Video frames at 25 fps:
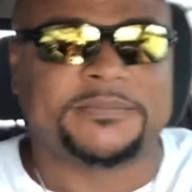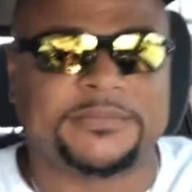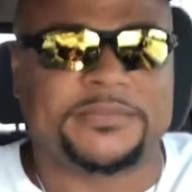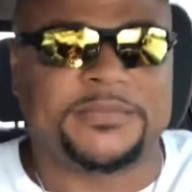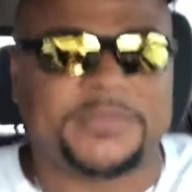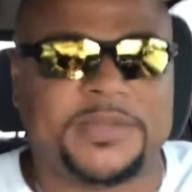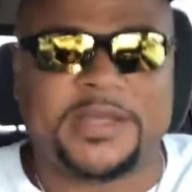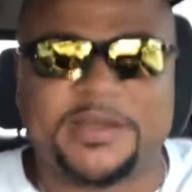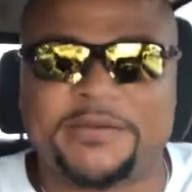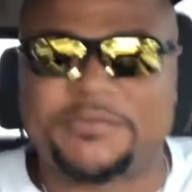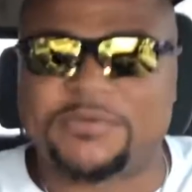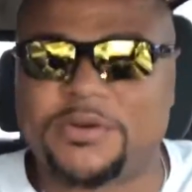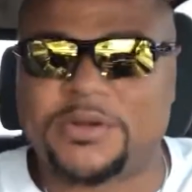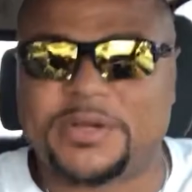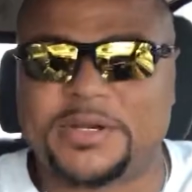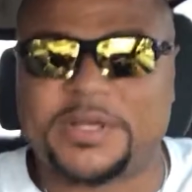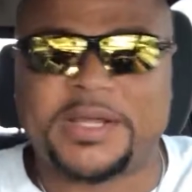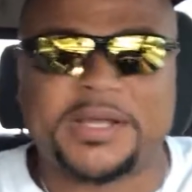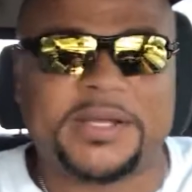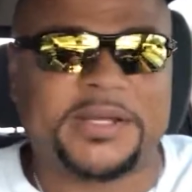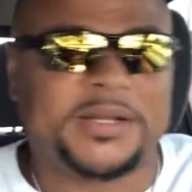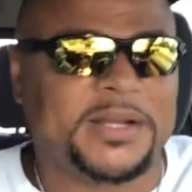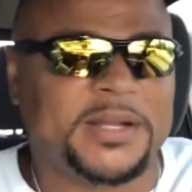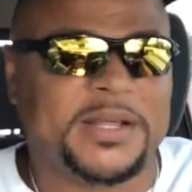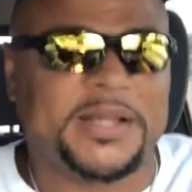Never a
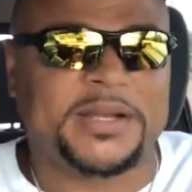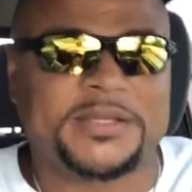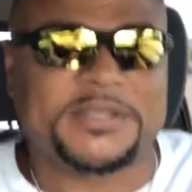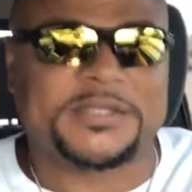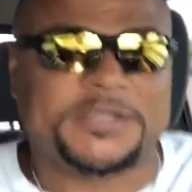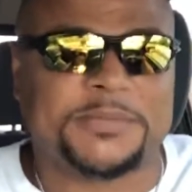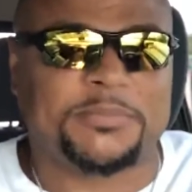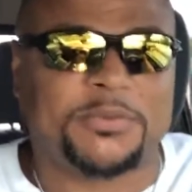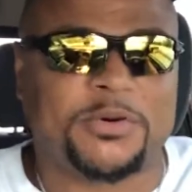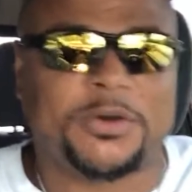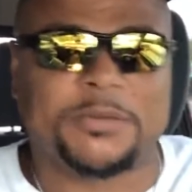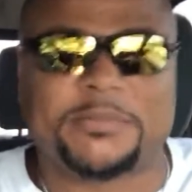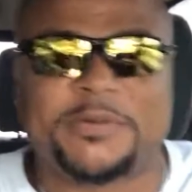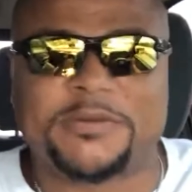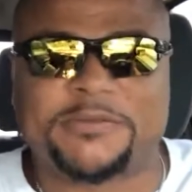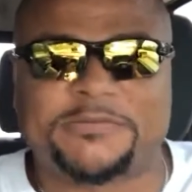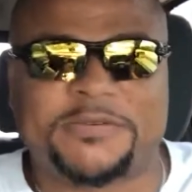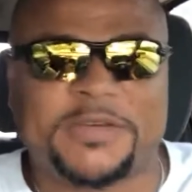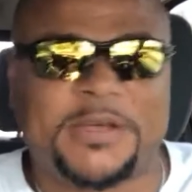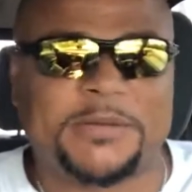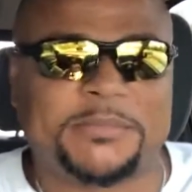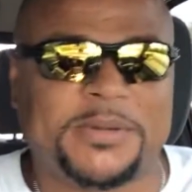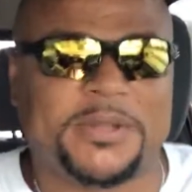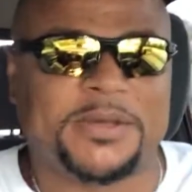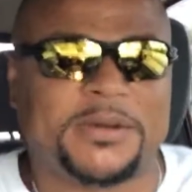day that I didn't support my
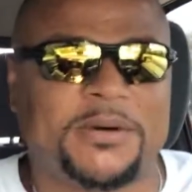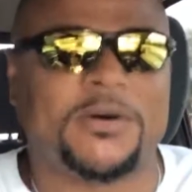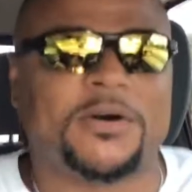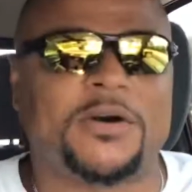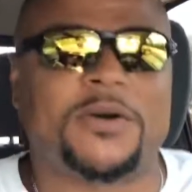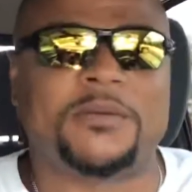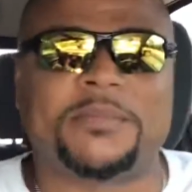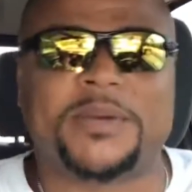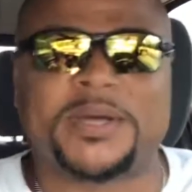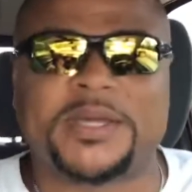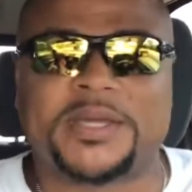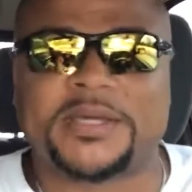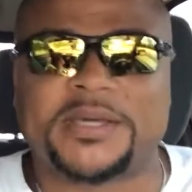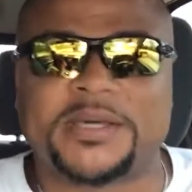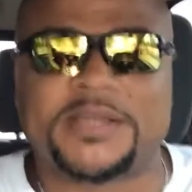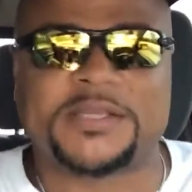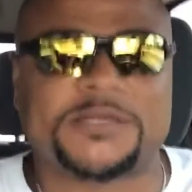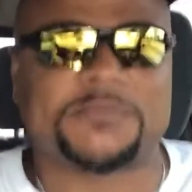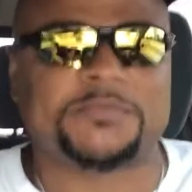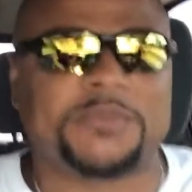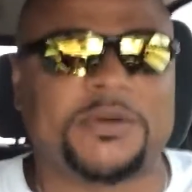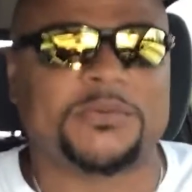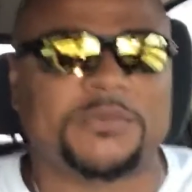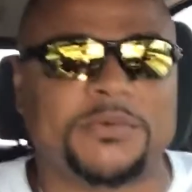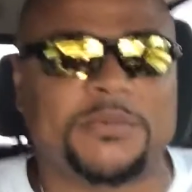family. All my kids
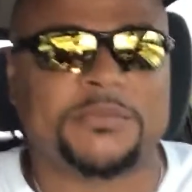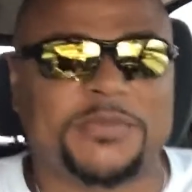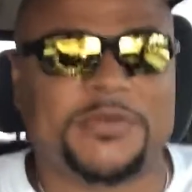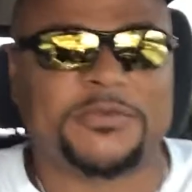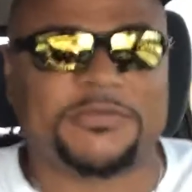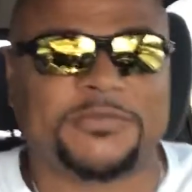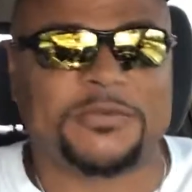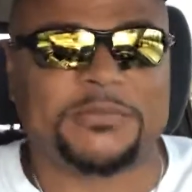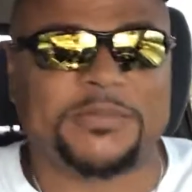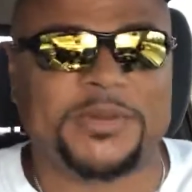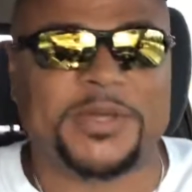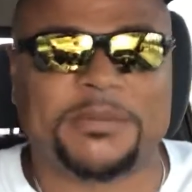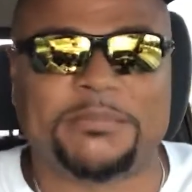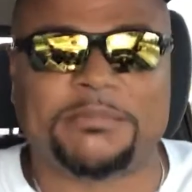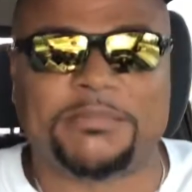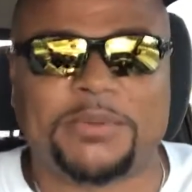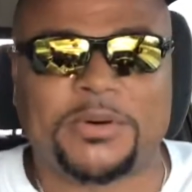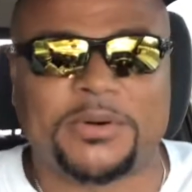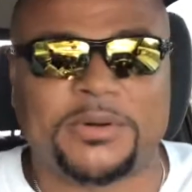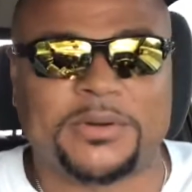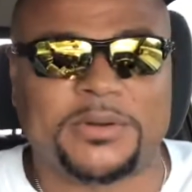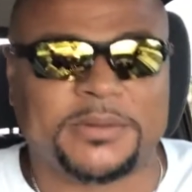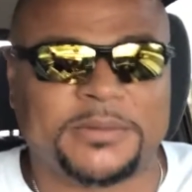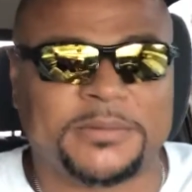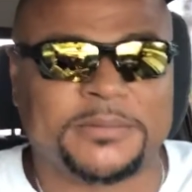been with me from day
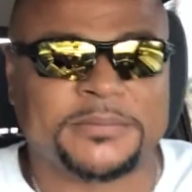born.